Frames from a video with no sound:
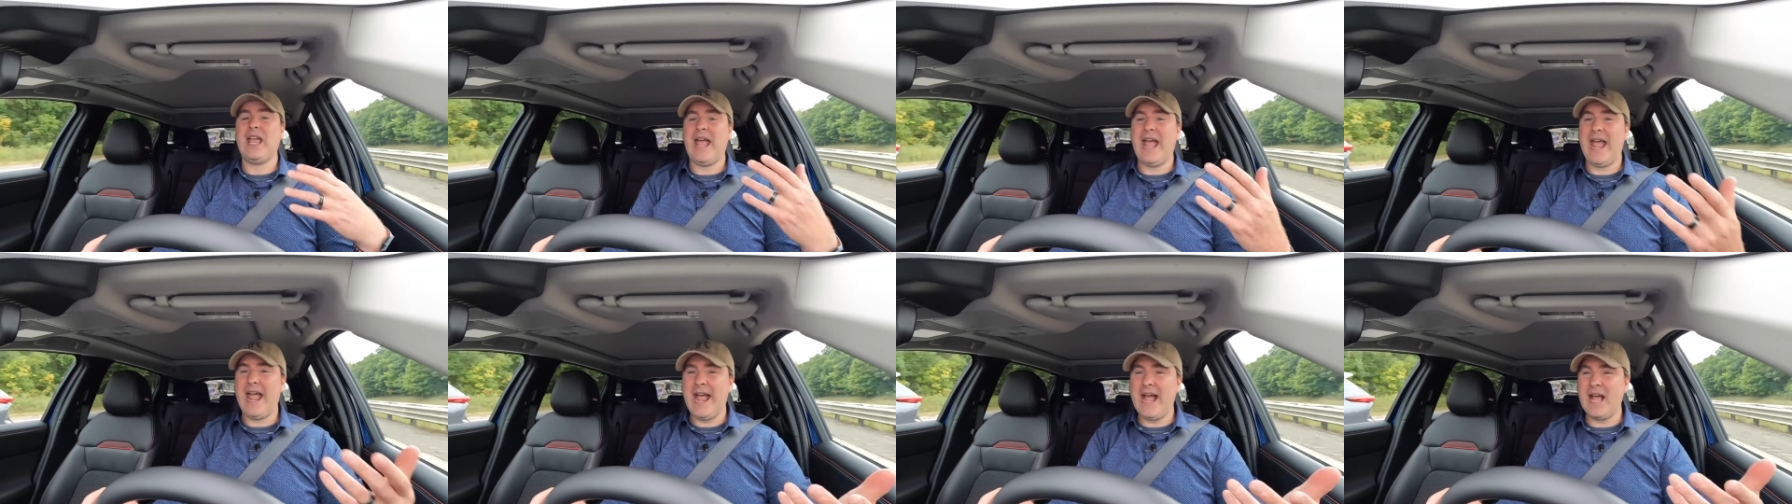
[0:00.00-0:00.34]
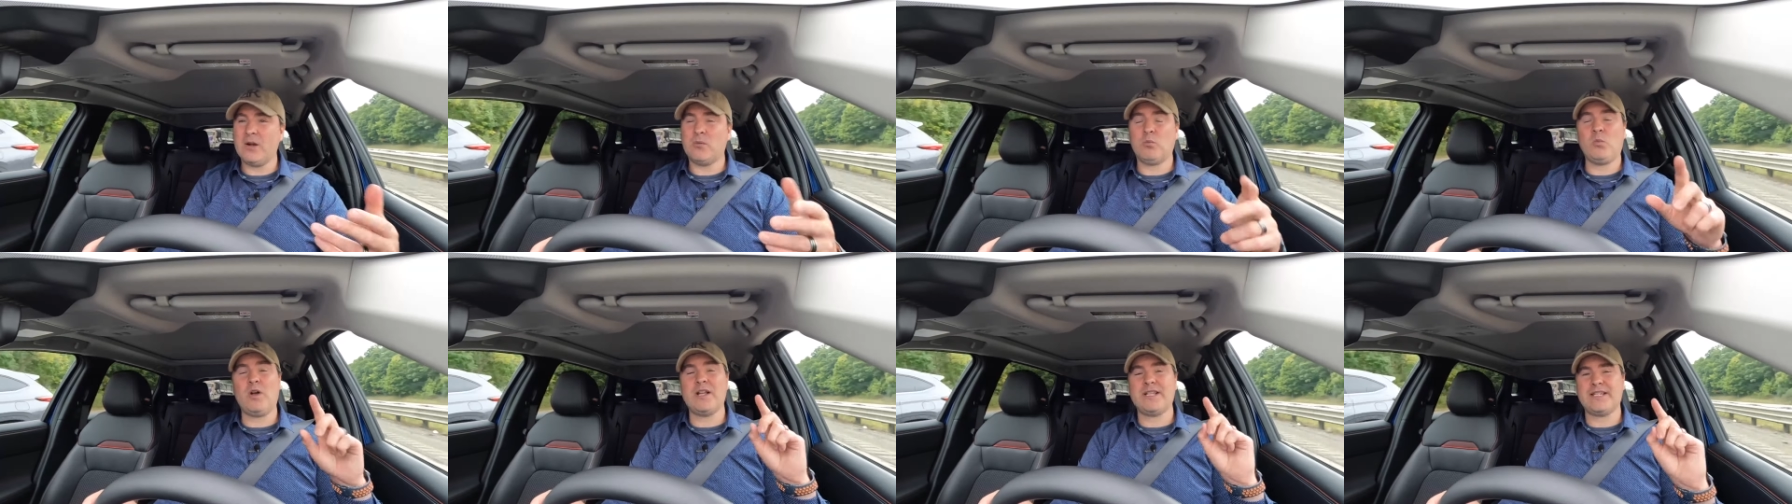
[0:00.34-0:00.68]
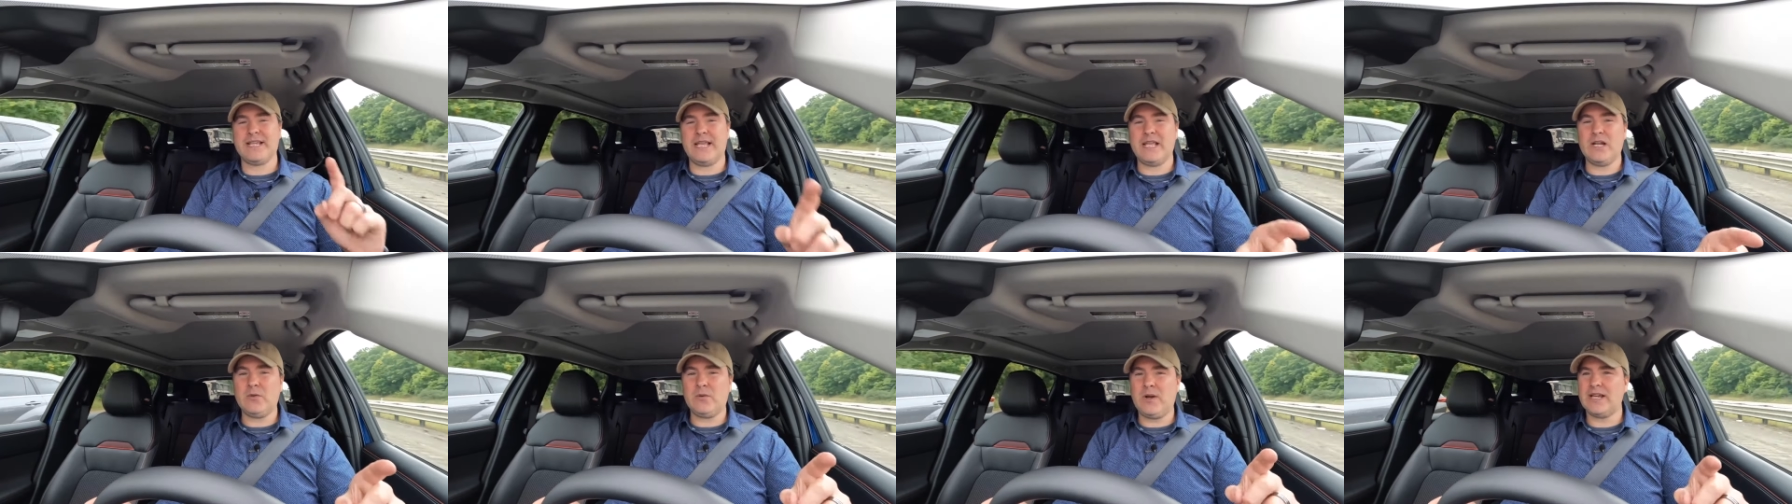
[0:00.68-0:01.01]
And what's
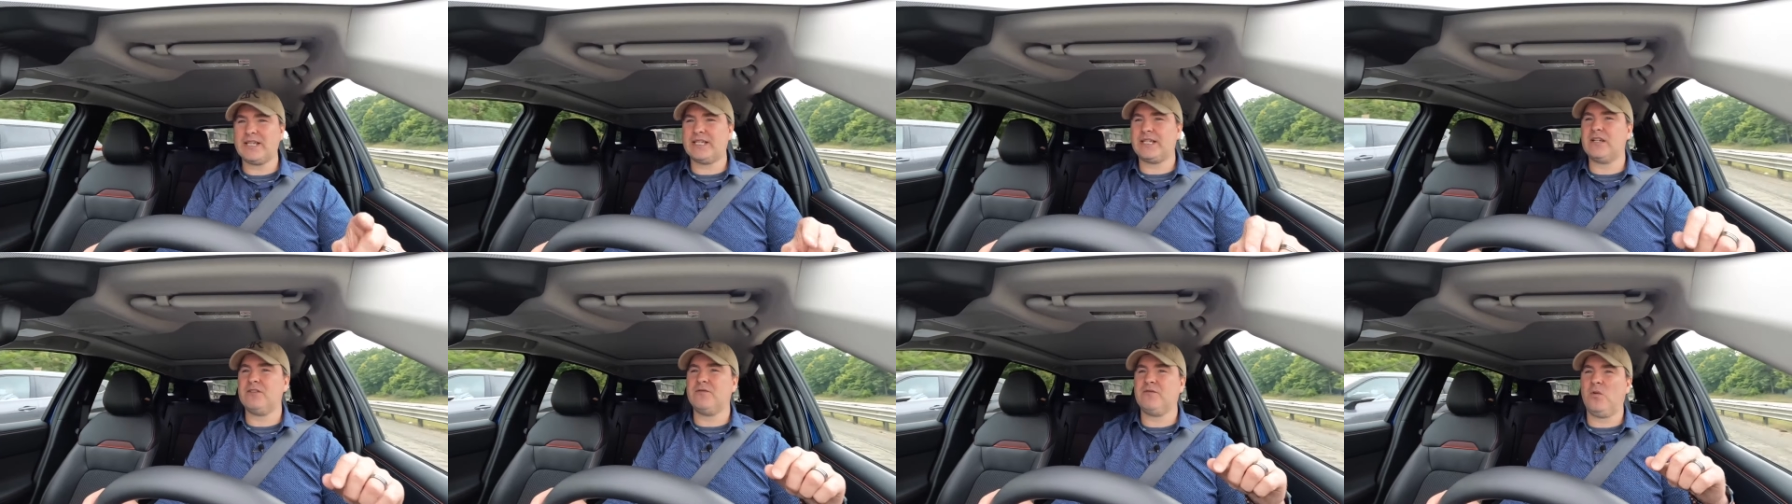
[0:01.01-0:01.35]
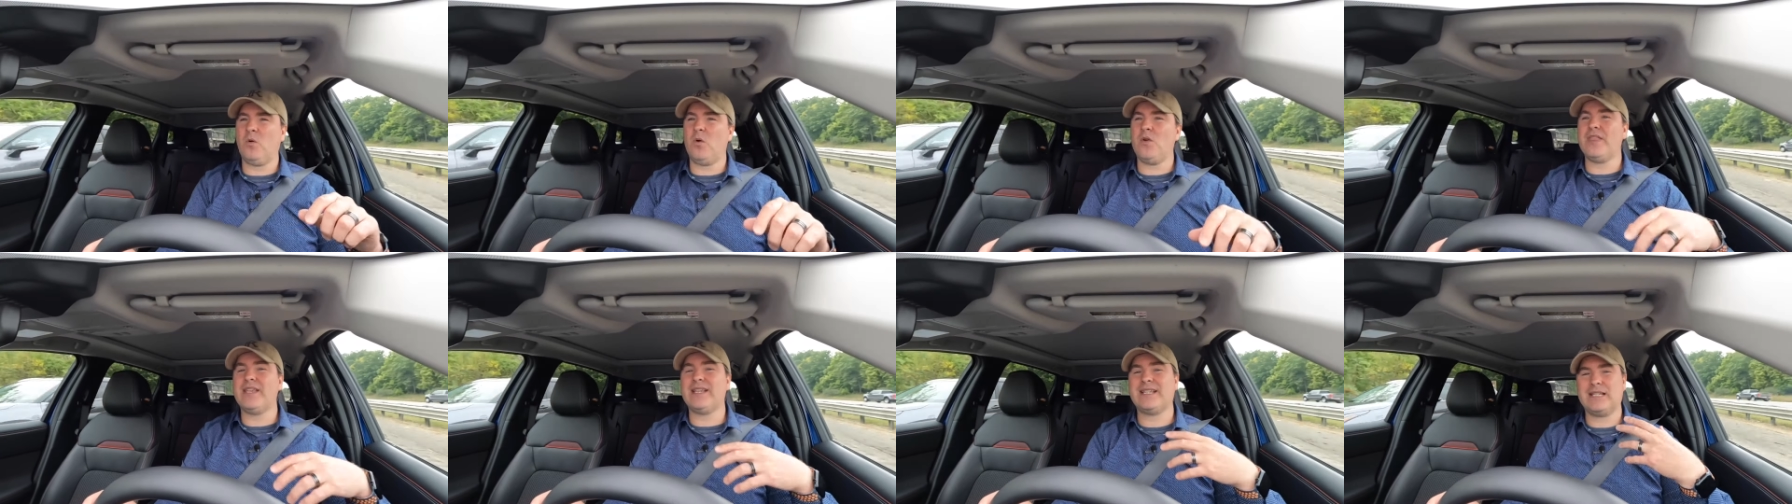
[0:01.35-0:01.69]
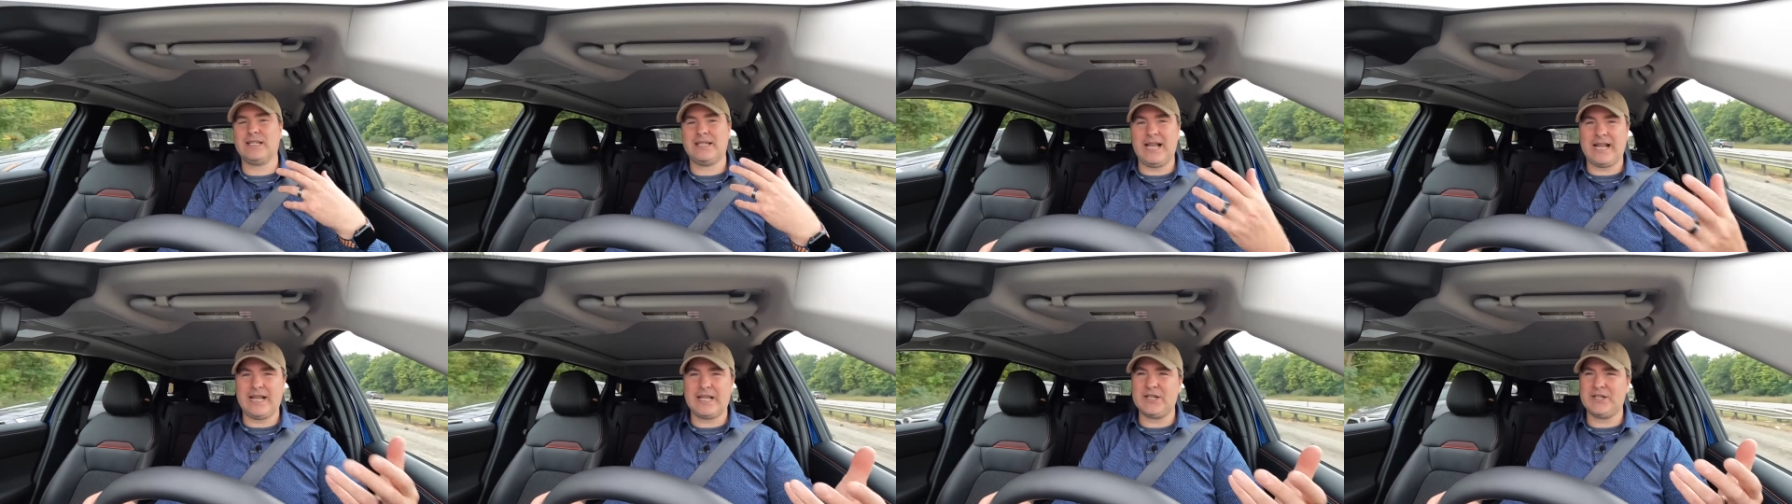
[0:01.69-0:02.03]
interesting for this
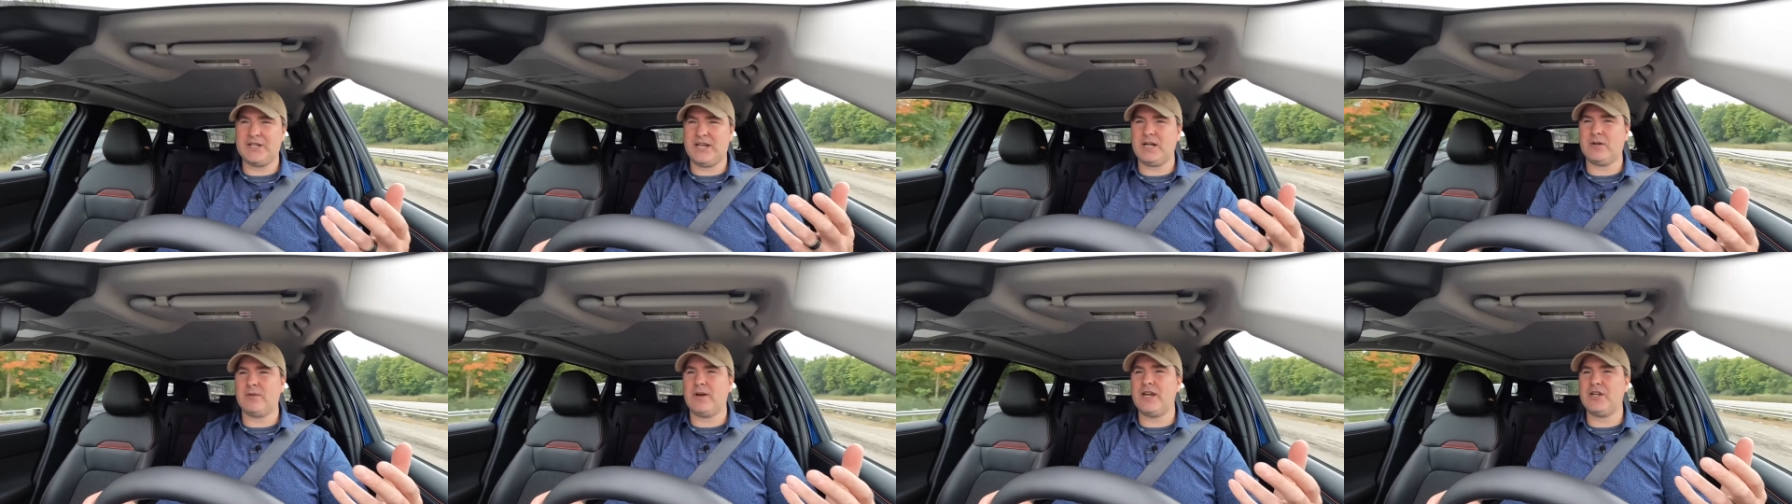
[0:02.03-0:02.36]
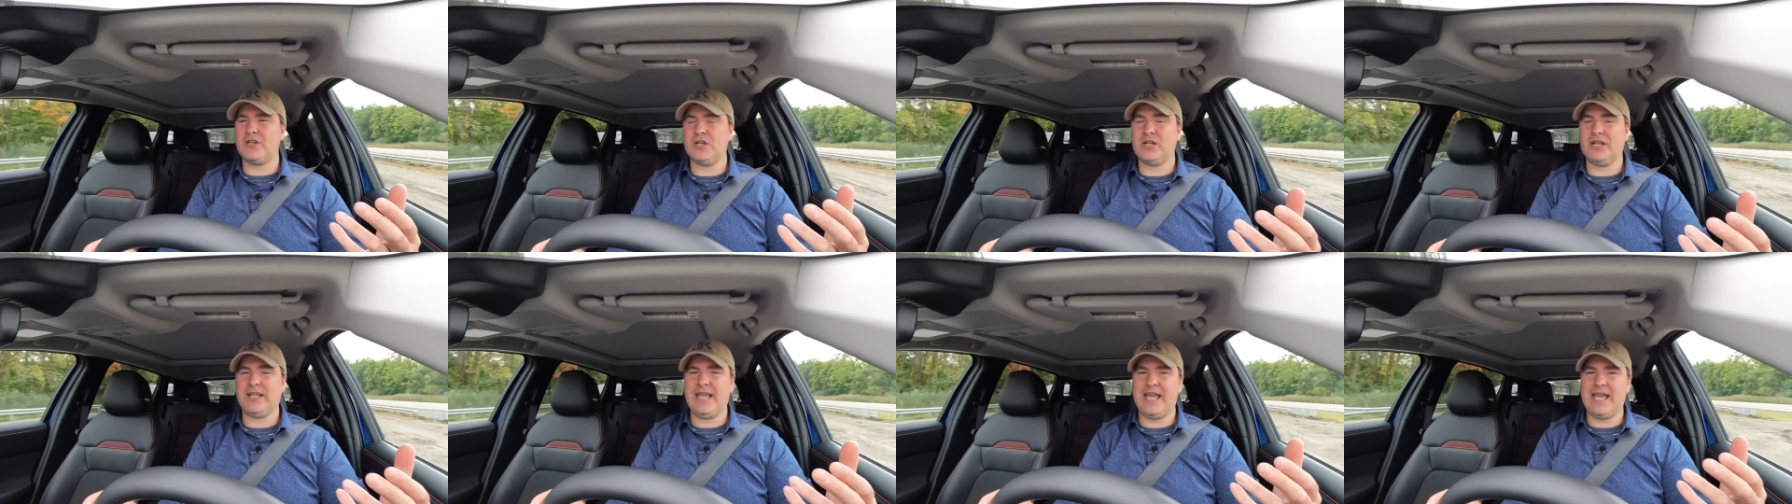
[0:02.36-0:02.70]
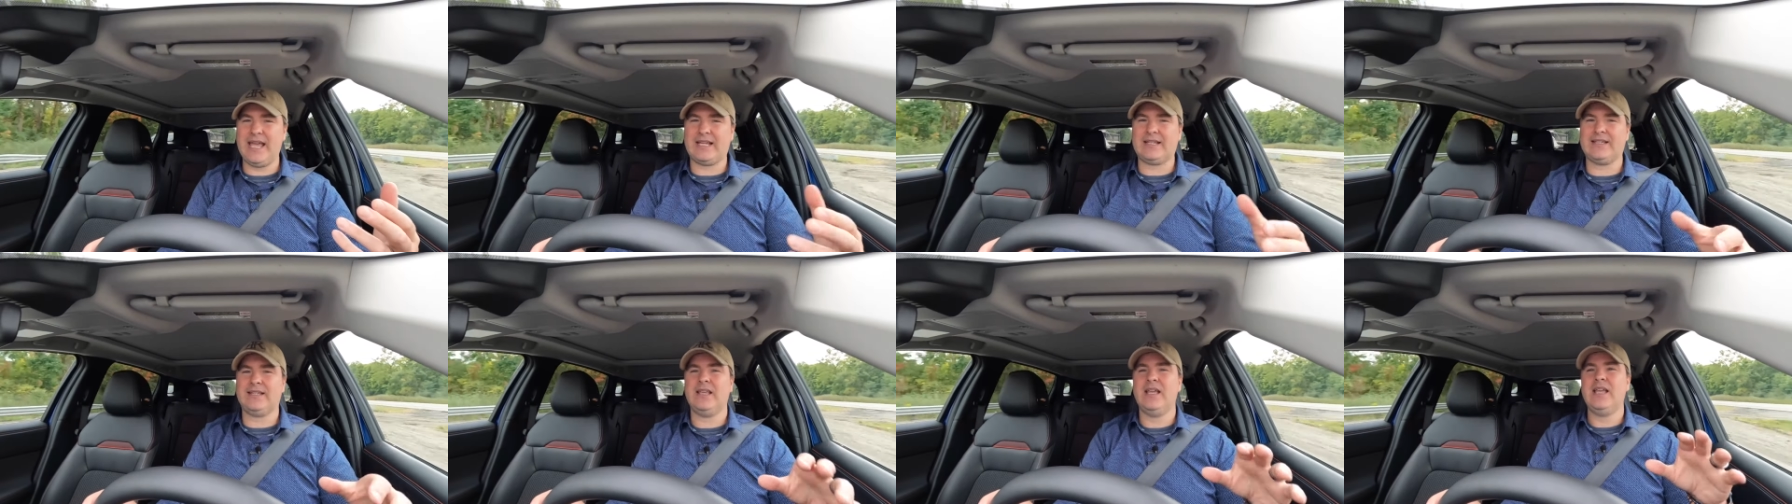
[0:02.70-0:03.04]
second generation
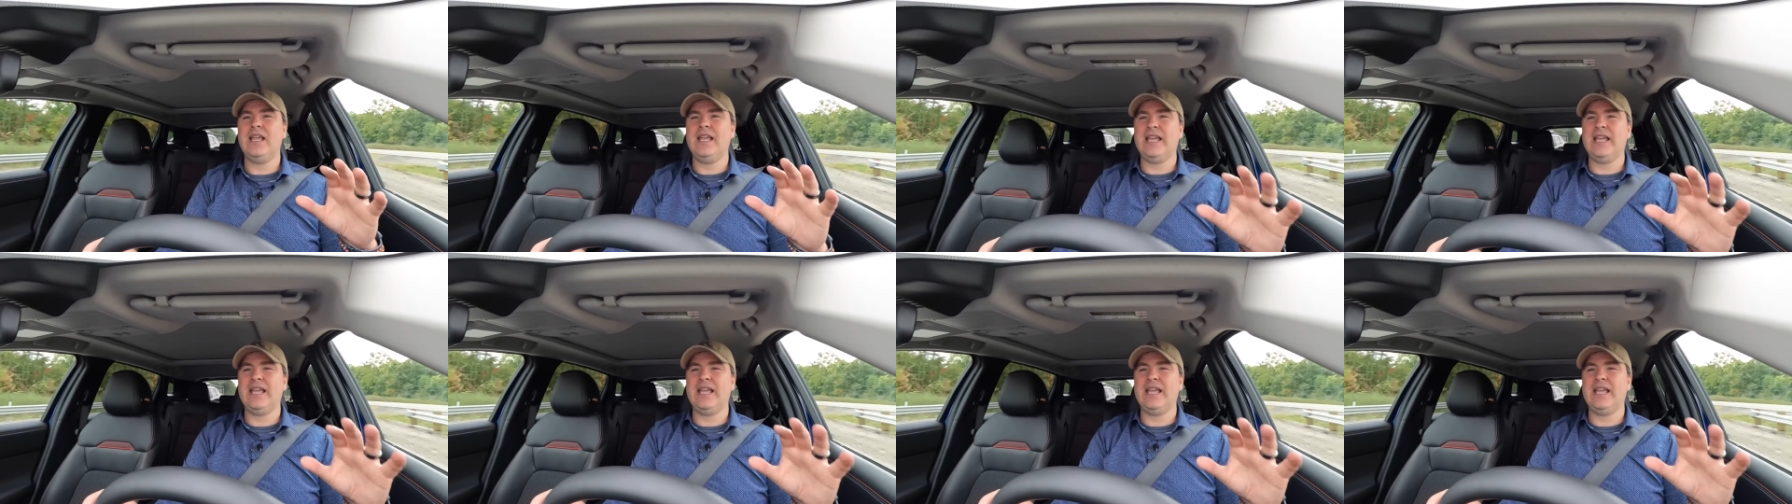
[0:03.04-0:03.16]
Kicks